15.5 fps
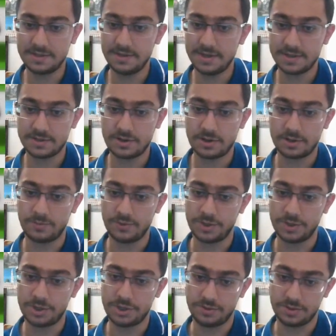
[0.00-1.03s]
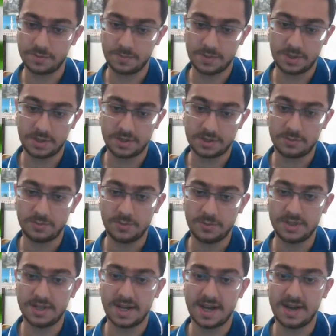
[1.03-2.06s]
Arc Bridge Shoot, but
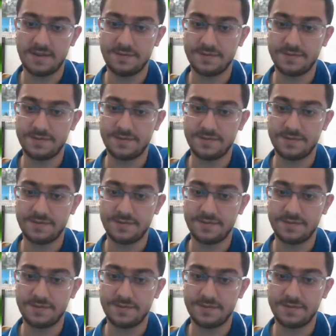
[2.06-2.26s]
we'll have